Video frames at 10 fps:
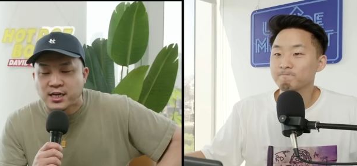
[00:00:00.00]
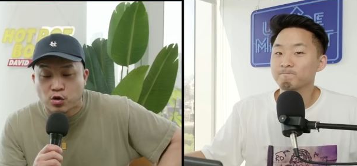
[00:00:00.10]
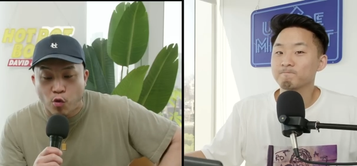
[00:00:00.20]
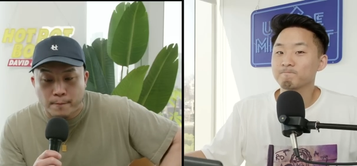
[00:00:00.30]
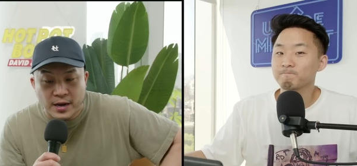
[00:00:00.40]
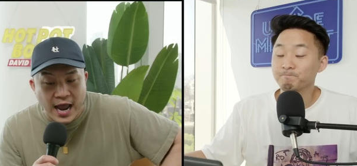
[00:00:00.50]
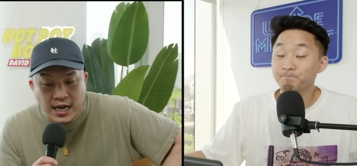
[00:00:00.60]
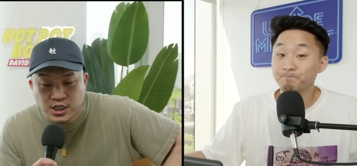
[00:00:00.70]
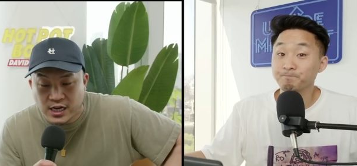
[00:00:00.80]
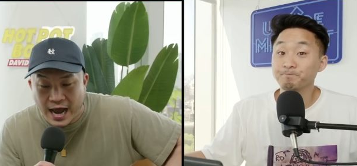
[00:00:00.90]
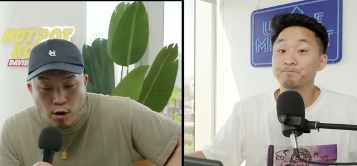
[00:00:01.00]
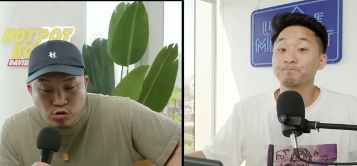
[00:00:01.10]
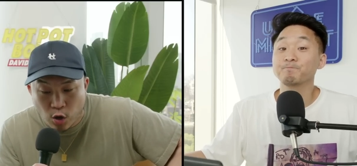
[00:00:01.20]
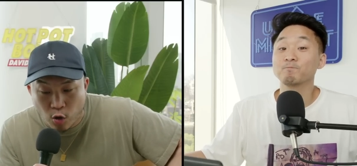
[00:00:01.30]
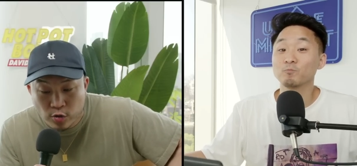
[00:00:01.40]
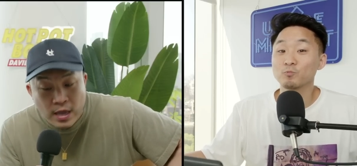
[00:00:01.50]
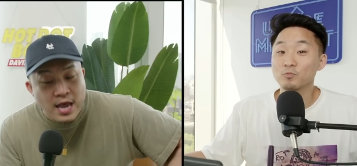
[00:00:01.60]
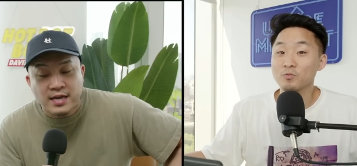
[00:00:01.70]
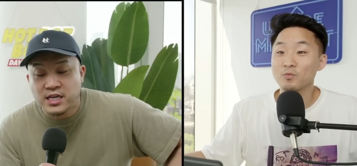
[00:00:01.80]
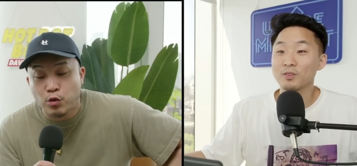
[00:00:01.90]
Speaker 1: to grow up in an Asian household, mm.
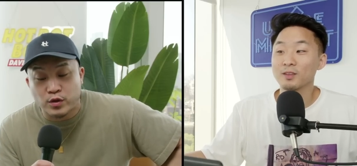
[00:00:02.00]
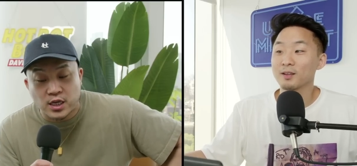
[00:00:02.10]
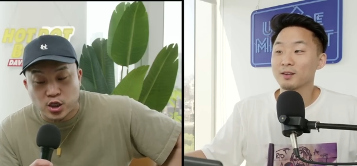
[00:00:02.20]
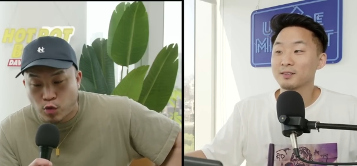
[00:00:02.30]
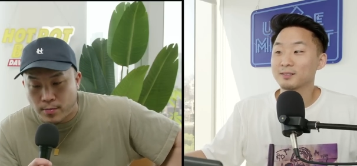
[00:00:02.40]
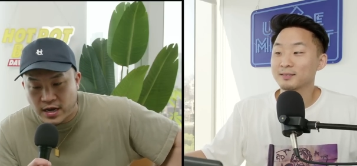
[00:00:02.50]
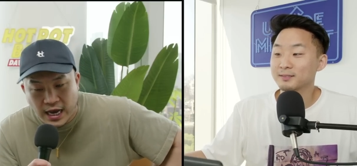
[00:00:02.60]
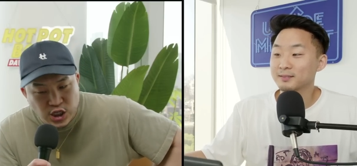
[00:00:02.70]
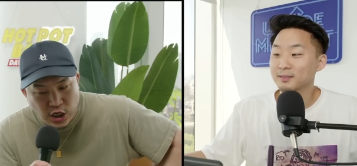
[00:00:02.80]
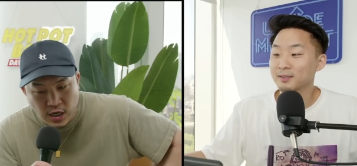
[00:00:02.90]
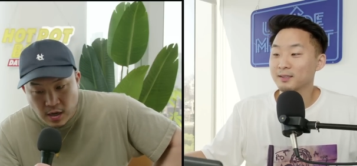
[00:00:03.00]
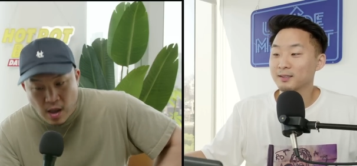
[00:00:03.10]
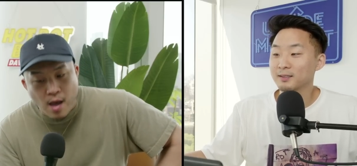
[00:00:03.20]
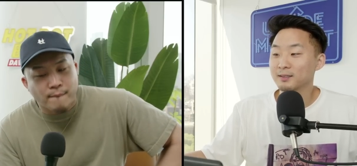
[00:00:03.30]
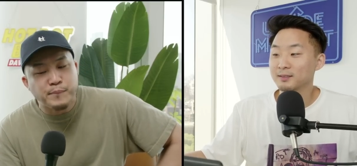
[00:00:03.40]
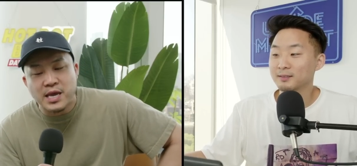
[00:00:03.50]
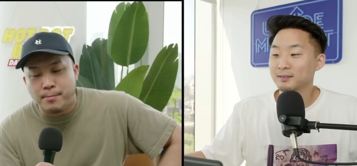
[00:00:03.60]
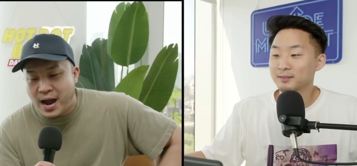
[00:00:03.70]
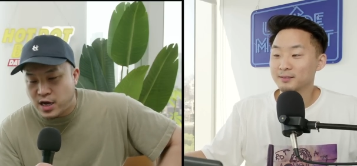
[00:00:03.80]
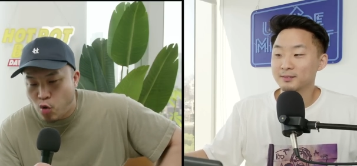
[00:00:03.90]
deal with discrimination, be a
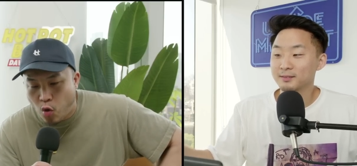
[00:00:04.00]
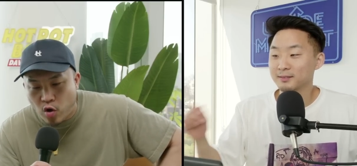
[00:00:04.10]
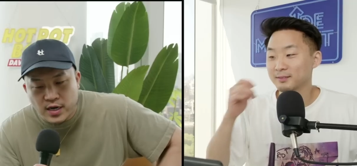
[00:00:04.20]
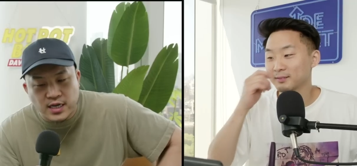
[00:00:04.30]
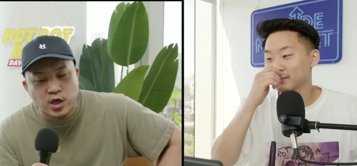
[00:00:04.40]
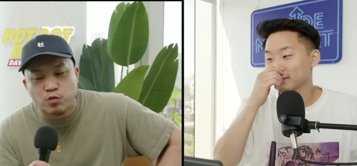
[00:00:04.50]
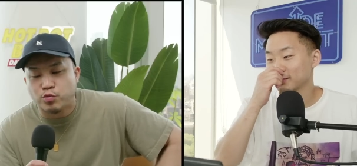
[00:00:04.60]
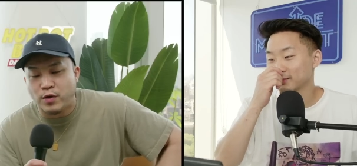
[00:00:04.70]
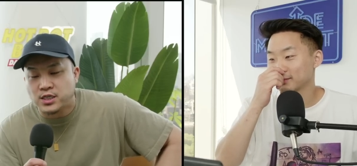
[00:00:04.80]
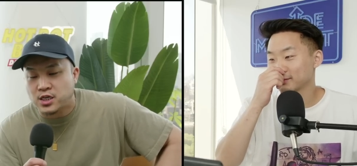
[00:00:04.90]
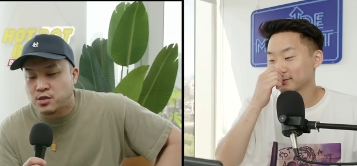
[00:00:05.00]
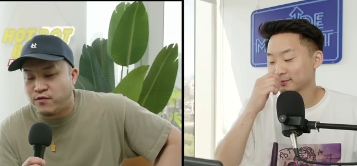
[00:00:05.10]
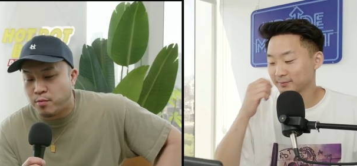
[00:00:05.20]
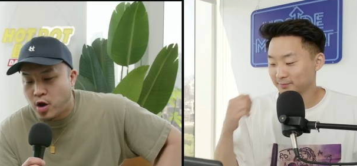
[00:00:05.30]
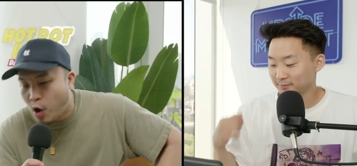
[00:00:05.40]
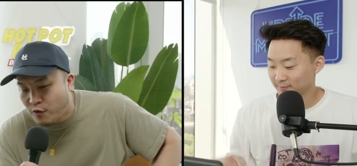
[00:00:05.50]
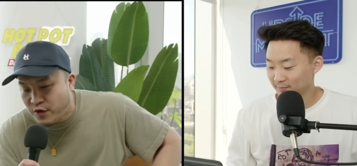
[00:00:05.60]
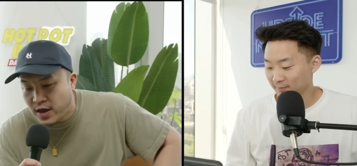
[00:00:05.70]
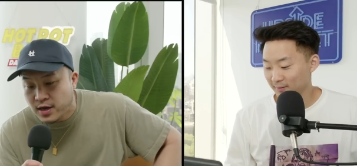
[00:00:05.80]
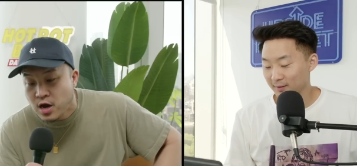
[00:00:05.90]
minority, deal with racism from
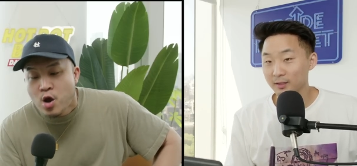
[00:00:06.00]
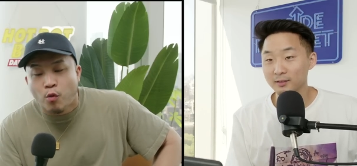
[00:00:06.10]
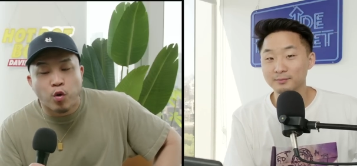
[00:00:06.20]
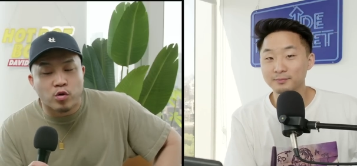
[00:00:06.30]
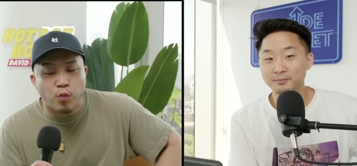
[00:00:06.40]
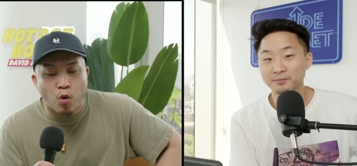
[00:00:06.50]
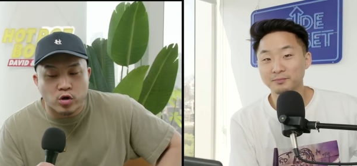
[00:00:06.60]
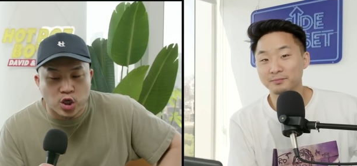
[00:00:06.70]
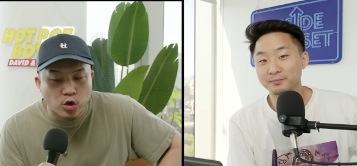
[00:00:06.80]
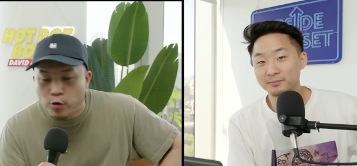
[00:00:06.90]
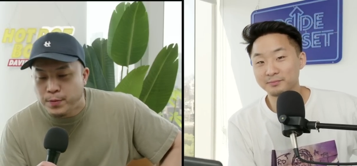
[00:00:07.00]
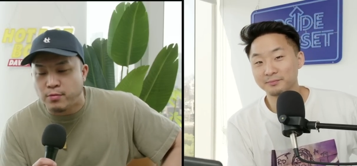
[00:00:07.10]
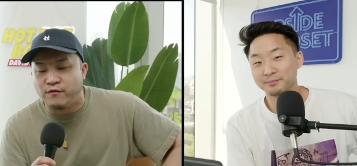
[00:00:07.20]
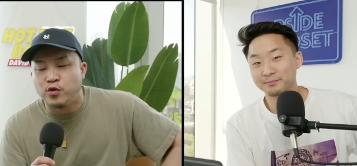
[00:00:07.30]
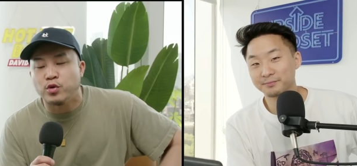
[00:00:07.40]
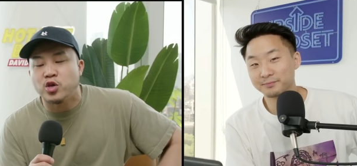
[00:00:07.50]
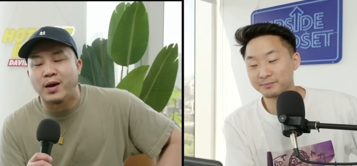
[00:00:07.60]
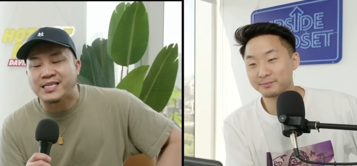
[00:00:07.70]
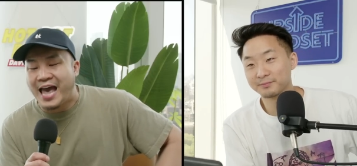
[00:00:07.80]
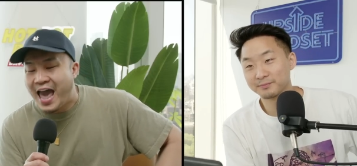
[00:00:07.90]
COVID, World War Two, people viewing you as an
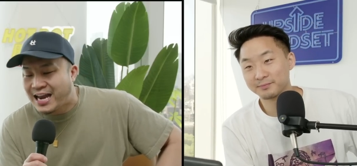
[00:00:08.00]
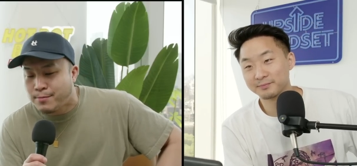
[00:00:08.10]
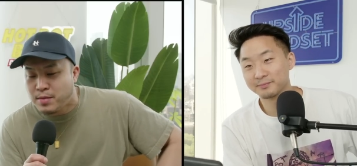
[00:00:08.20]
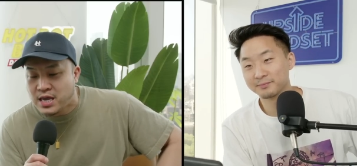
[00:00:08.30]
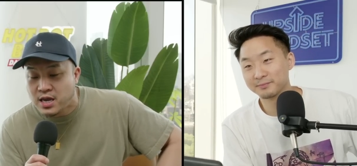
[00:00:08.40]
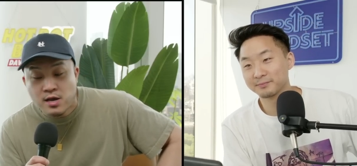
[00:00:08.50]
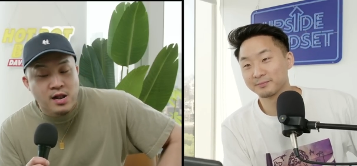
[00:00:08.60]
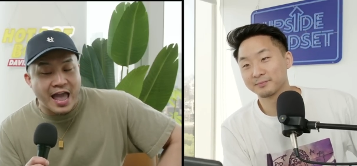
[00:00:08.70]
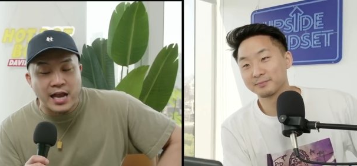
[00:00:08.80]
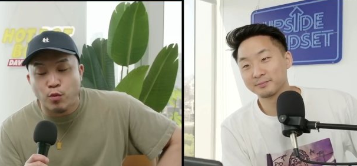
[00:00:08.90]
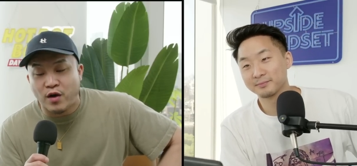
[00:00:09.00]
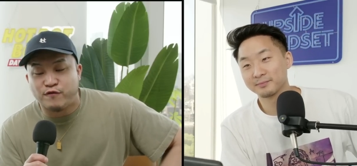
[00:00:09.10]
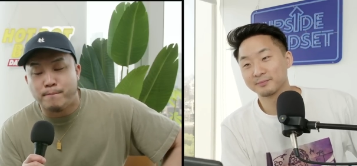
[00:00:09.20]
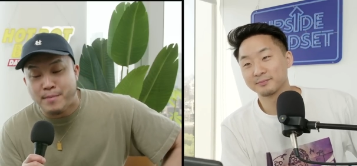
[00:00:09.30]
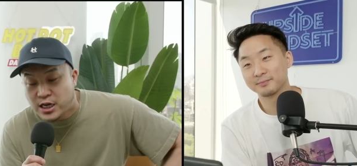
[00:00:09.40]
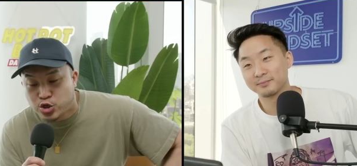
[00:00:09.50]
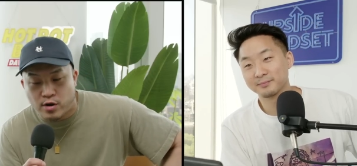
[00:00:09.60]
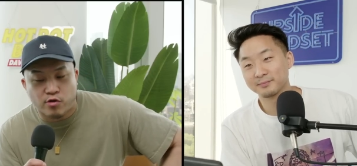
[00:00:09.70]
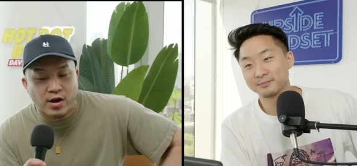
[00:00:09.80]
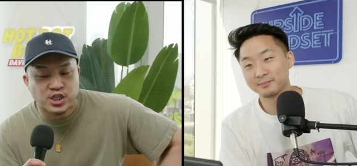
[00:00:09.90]
enemy, anywhere from major
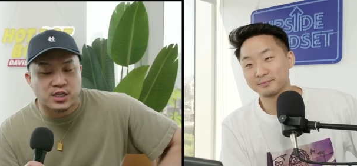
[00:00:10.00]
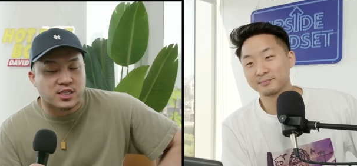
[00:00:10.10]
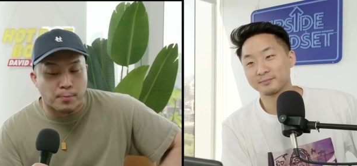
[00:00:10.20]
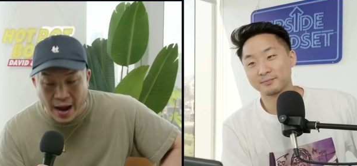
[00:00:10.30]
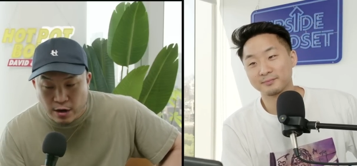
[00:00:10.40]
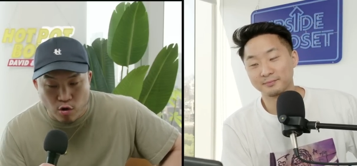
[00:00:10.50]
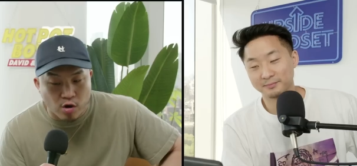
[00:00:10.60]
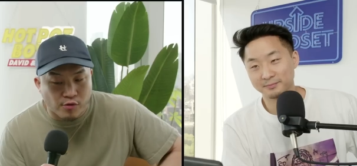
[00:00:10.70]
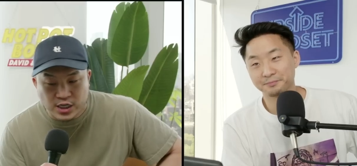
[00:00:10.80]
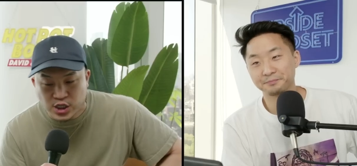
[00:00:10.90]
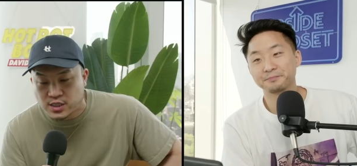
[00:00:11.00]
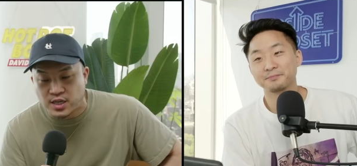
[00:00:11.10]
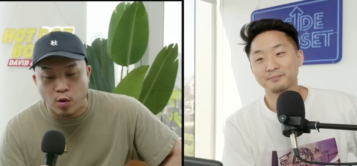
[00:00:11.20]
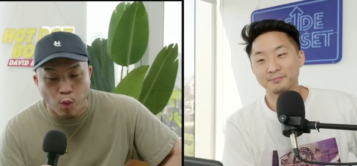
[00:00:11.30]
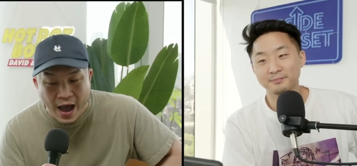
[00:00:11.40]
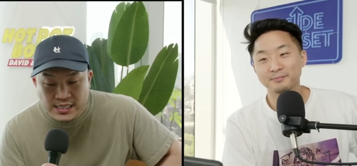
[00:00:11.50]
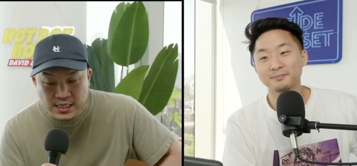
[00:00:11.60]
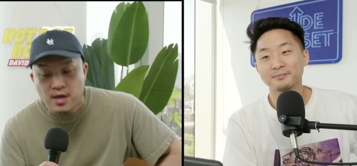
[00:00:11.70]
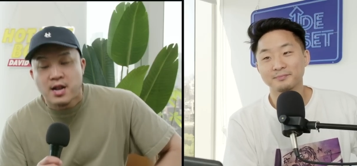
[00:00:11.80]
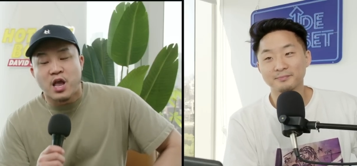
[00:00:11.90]
aggressions to microaggressions in the West.
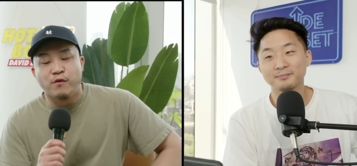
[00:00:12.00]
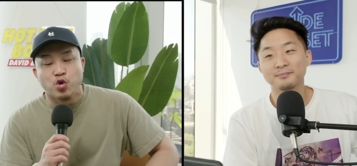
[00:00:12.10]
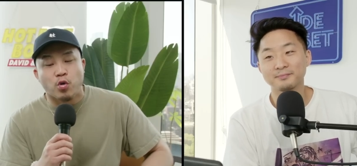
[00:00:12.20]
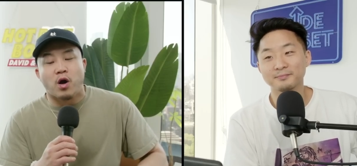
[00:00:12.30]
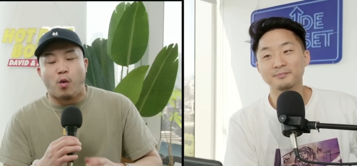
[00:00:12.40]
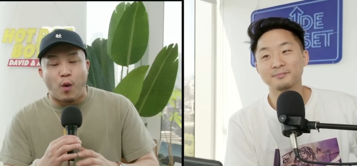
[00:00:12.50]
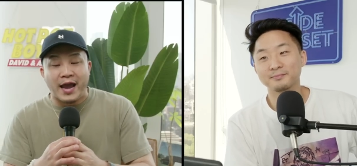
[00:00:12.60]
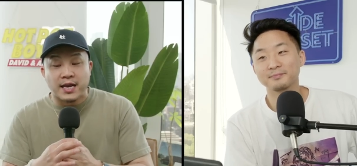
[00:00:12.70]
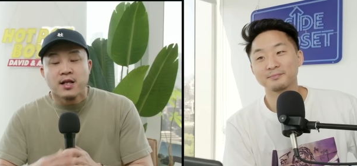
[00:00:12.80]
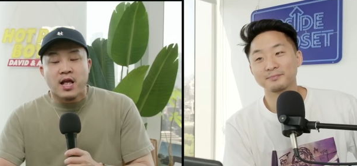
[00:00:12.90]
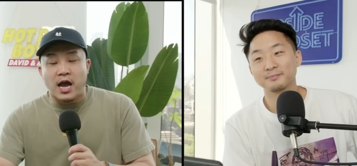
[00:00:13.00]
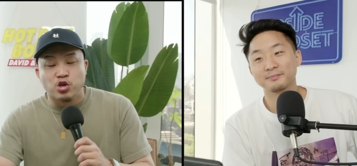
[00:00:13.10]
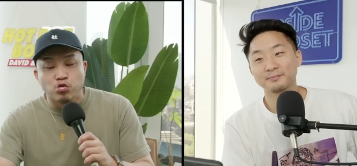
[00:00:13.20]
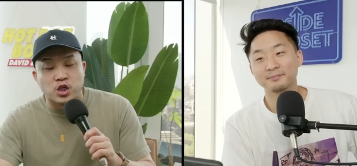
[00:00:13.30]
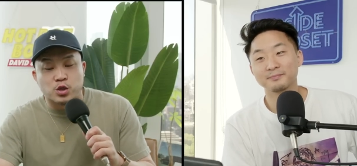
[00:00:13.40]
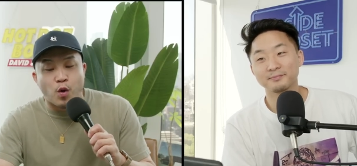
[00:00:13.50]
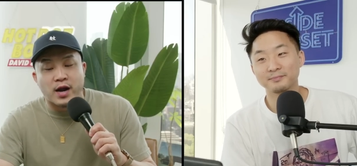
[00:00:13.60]
If you are a white, you just want to